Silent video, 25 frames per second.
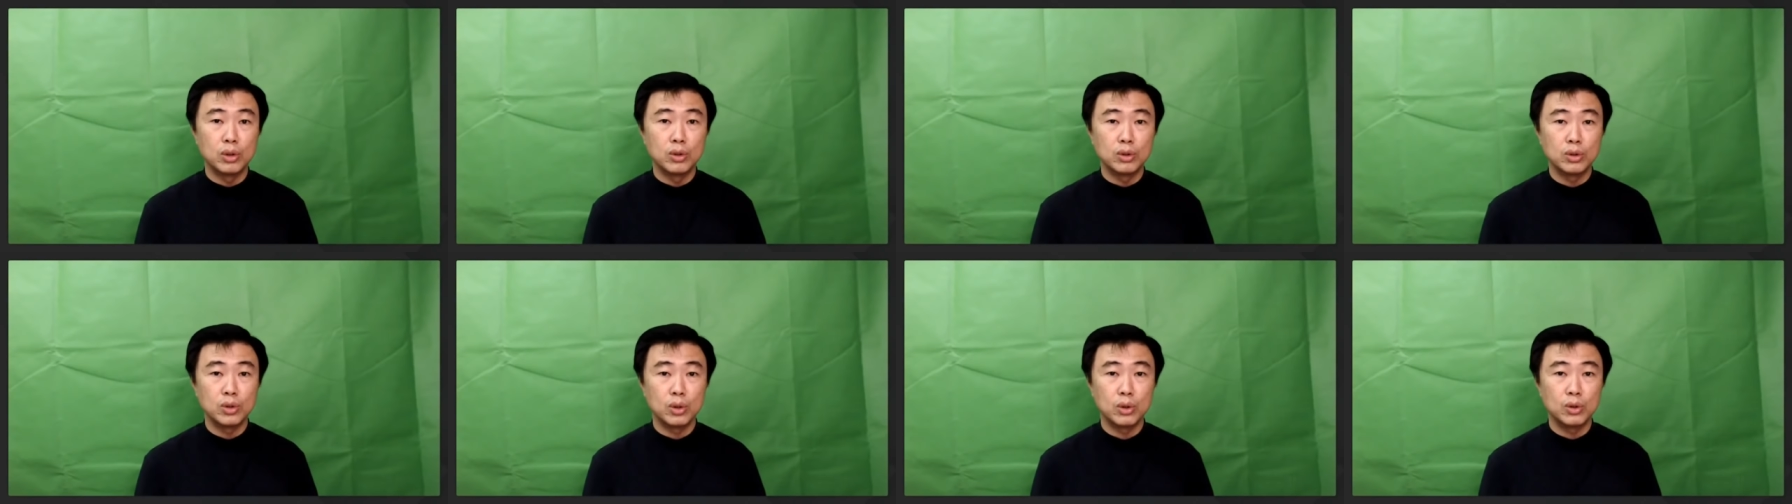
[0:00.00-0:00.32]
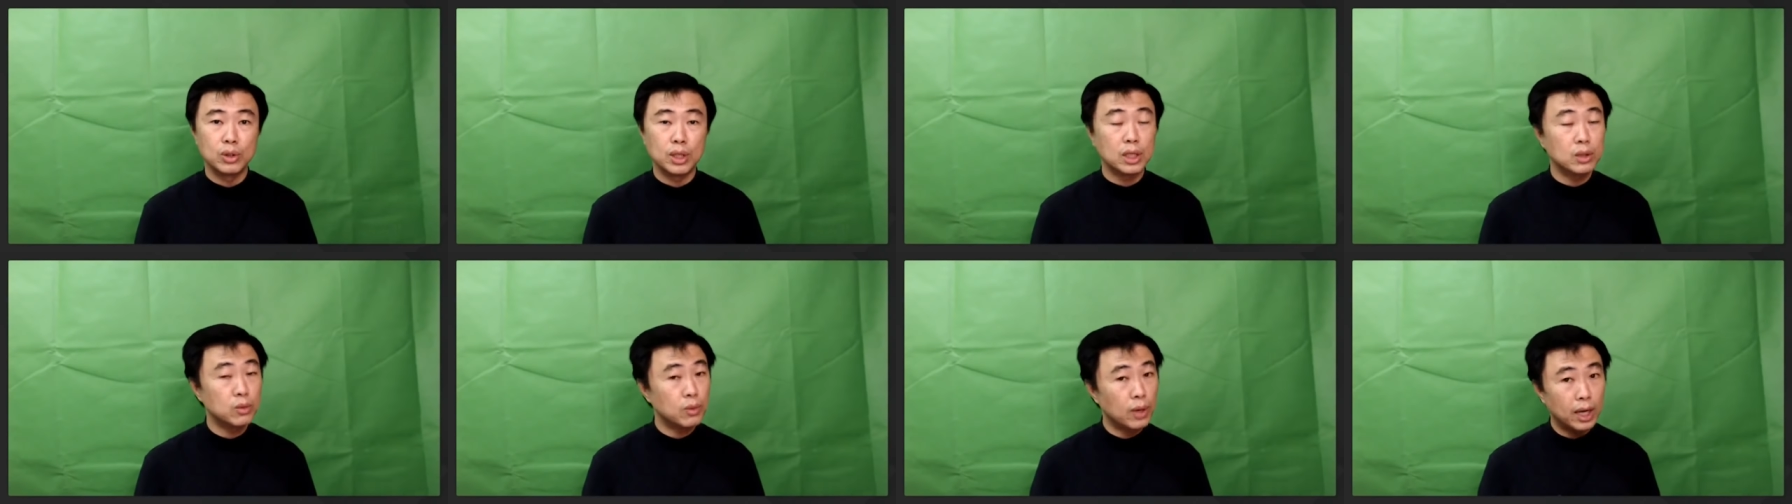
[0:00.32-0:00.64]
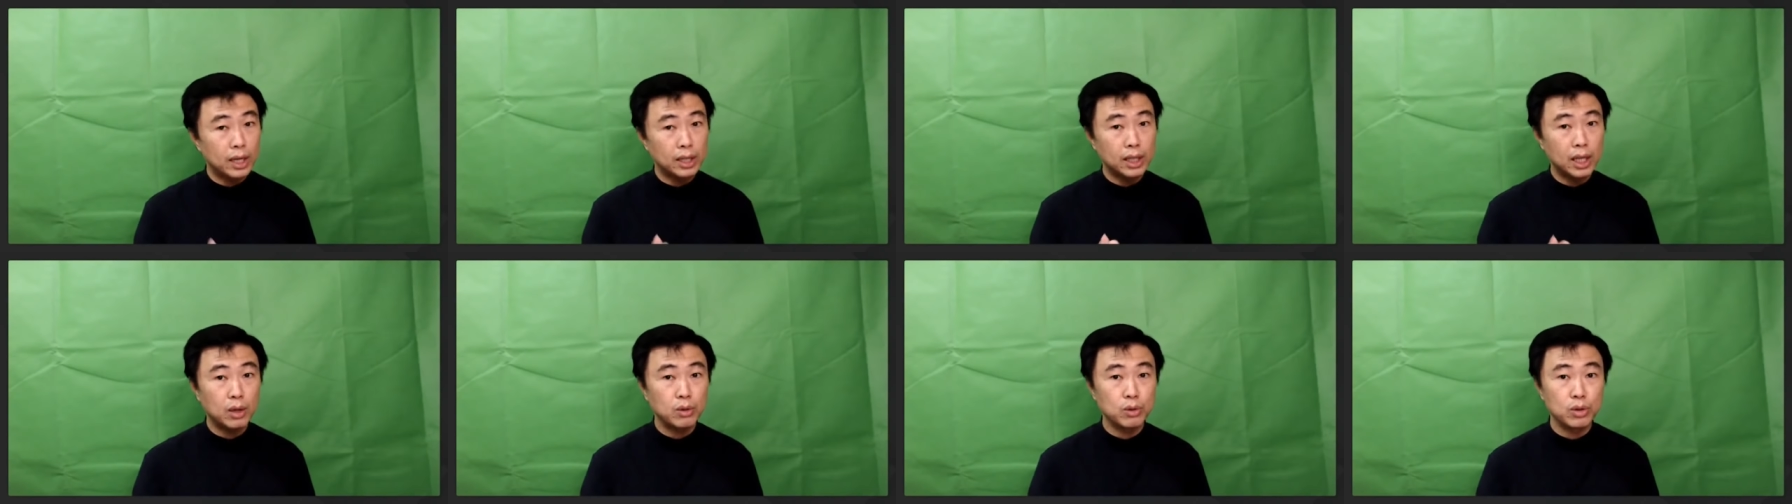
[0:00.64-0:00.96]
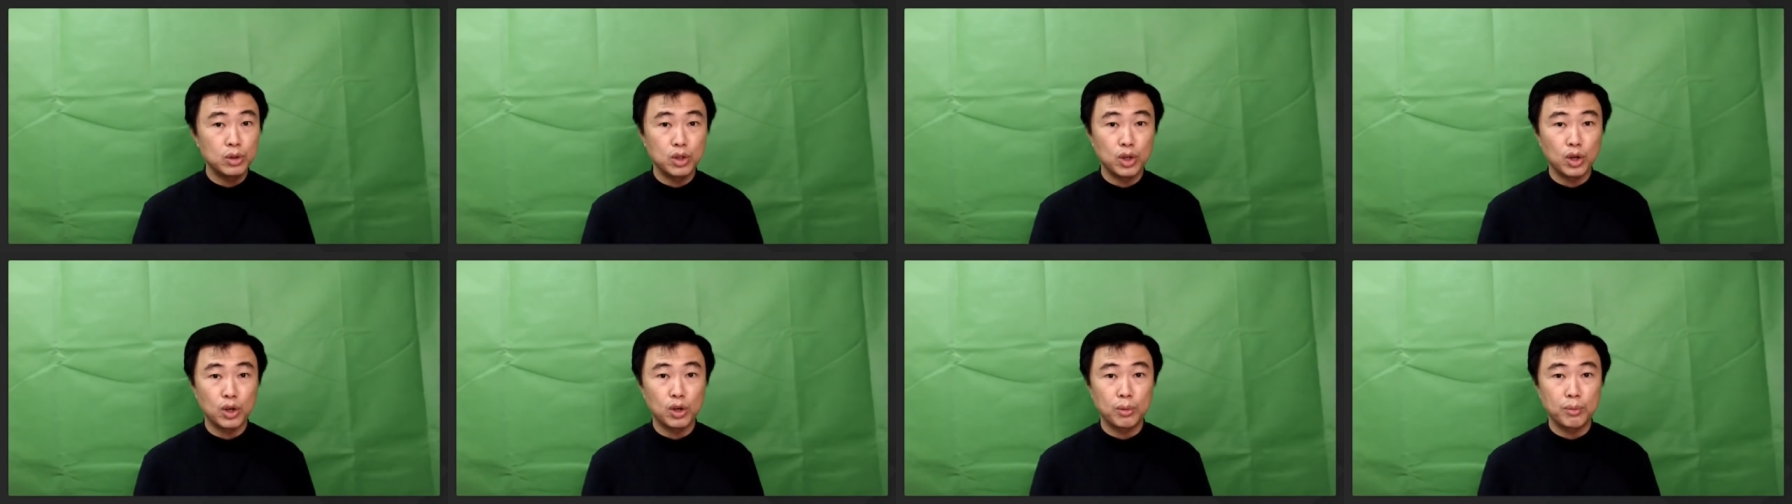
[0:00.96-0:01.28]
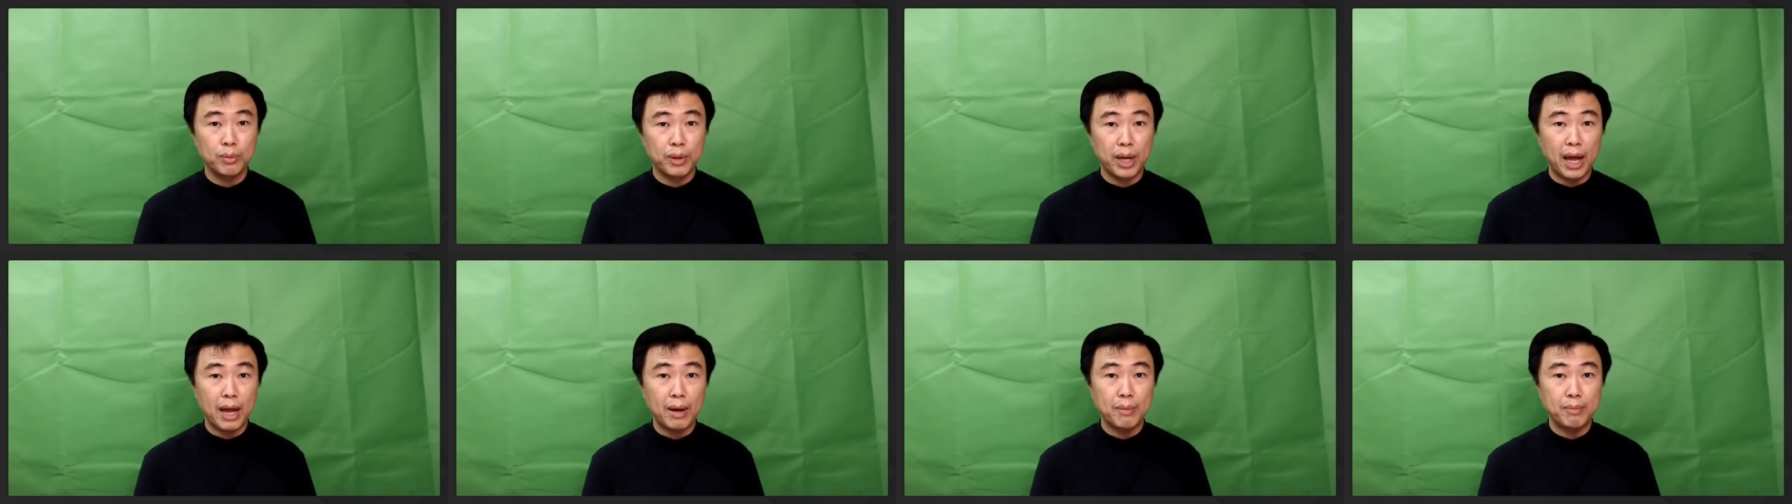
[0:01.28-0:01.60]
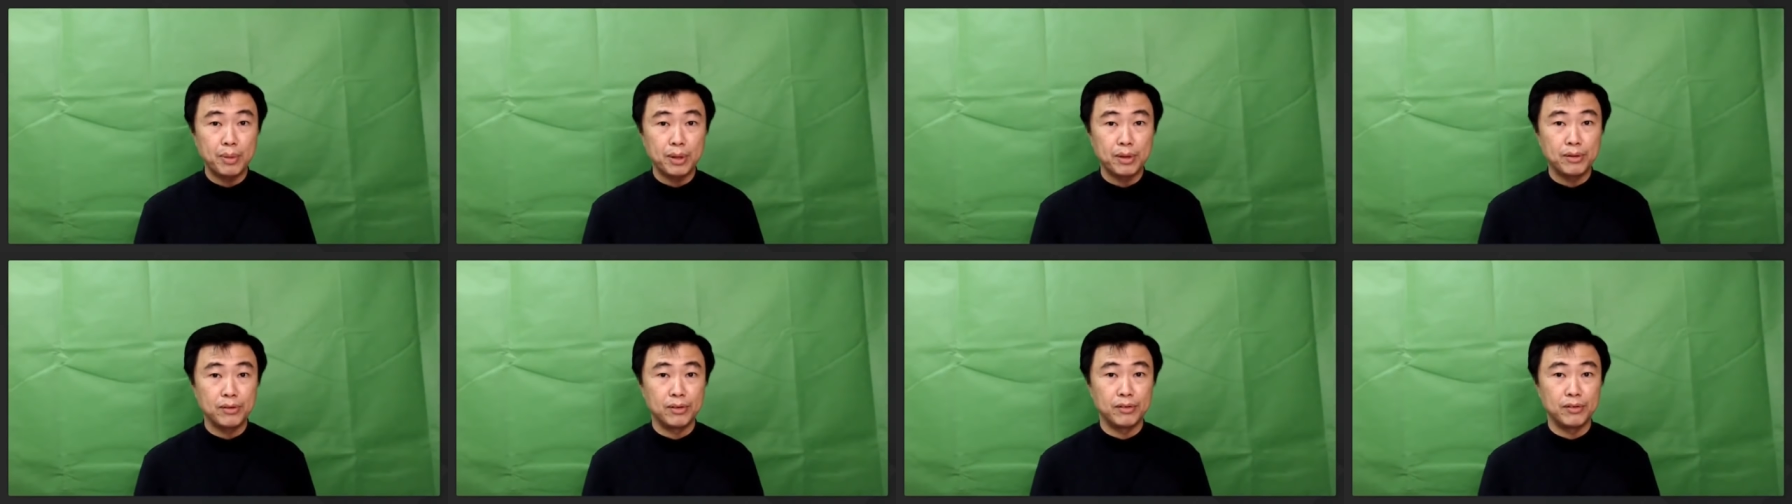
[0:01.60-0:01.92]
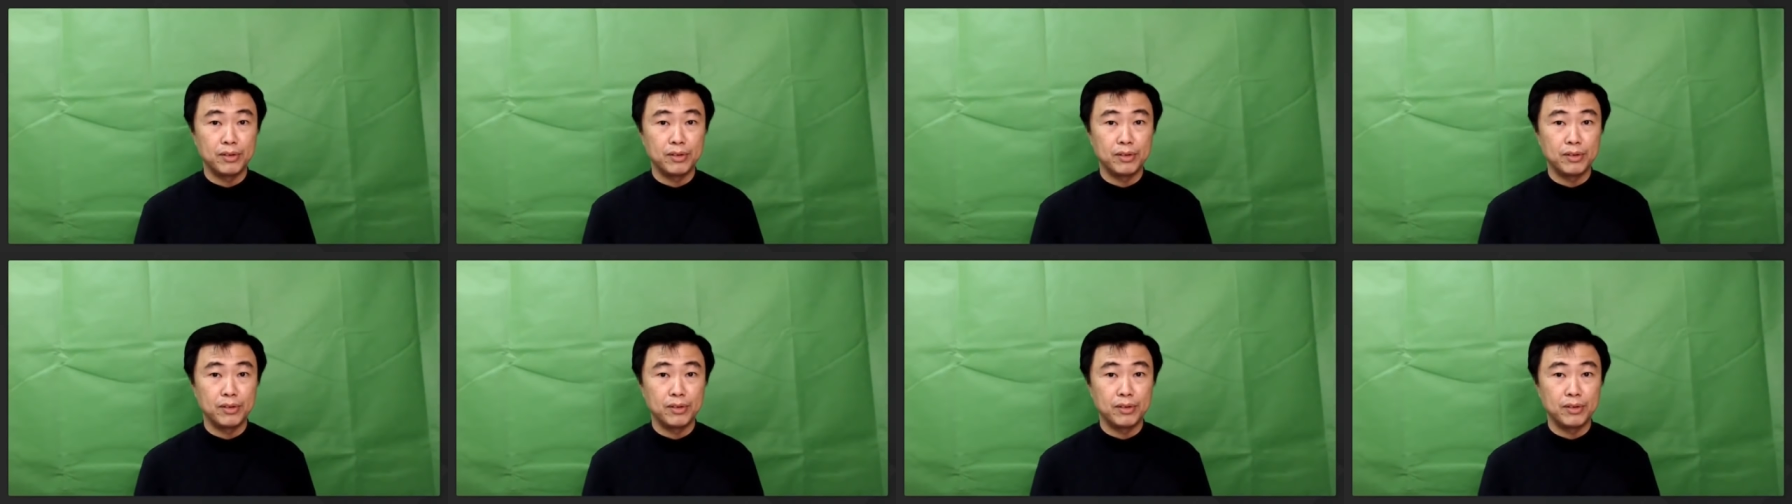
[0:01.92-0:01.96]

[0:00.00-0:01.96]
So that's why I tell you, you're not going to be happy with